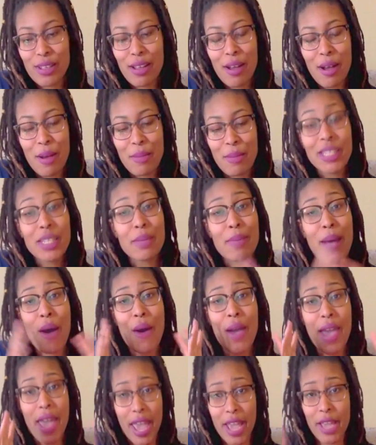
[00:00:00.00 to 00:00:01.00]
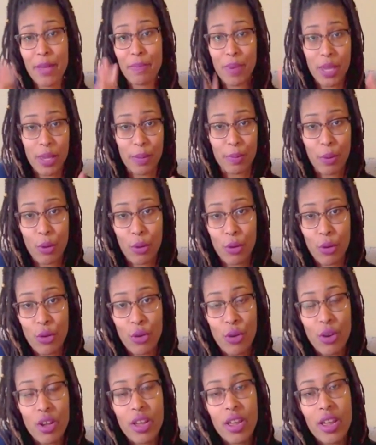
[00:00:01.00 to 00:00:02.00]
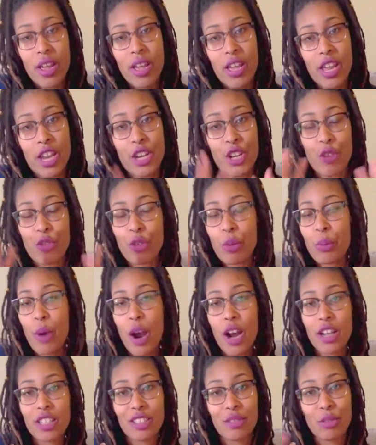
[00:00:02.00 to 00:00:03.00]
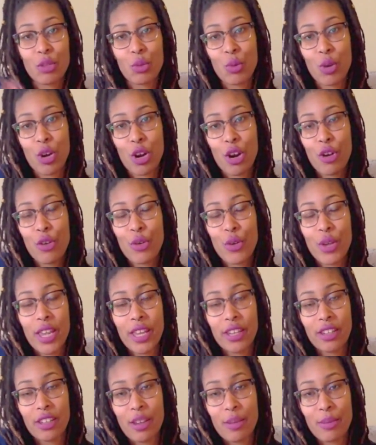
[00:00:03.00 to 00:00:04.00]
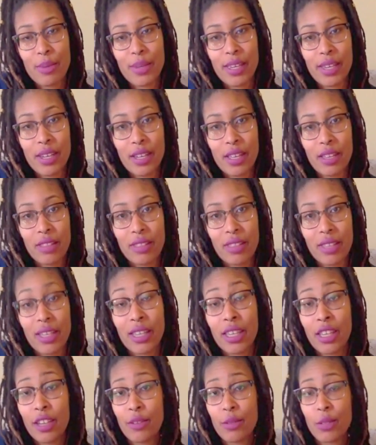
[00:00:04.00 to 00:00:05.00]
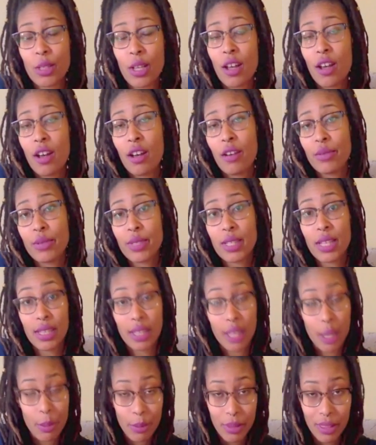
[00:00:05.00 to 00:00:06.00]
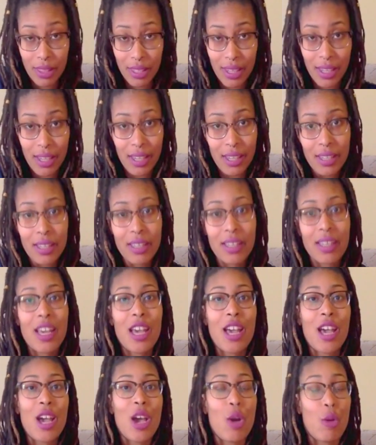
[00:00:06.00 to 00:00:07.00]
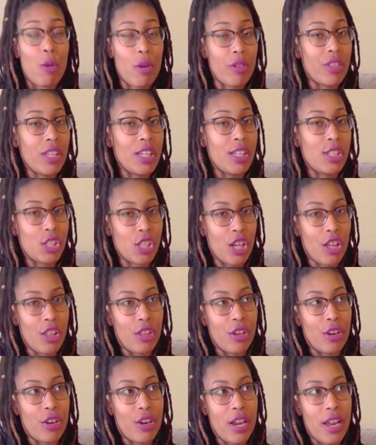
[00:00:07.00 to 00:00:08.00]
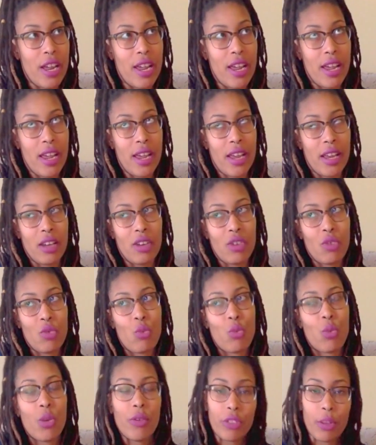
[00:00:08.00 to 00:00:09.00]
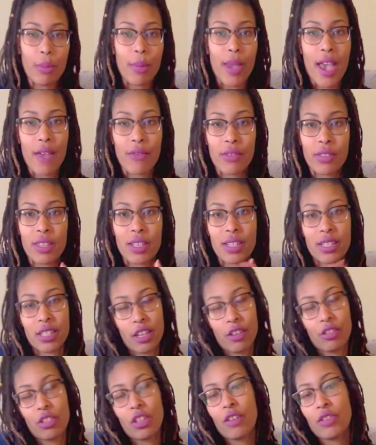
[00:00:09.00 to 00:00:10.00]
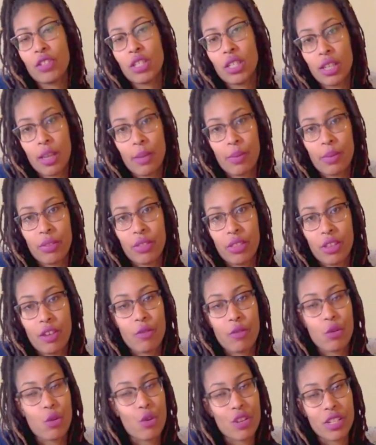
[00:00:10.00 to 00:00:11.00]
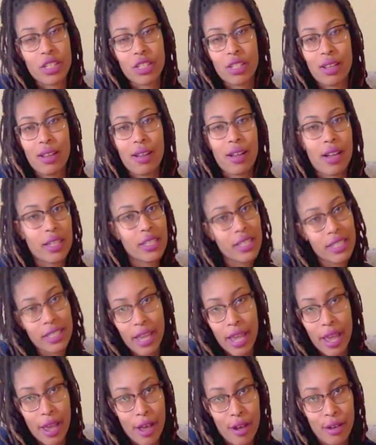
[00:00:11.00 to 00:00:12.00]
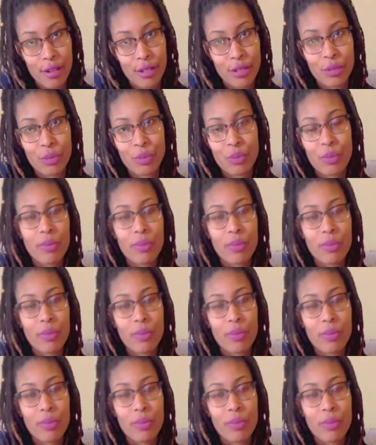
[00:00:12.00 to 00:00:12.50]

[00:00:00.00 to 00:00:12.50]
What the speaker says: it's about 8 people in different parts of the world who end up getting the gift of telepathy with each other. And with them having this gift of telepathy, of course, they're hunted down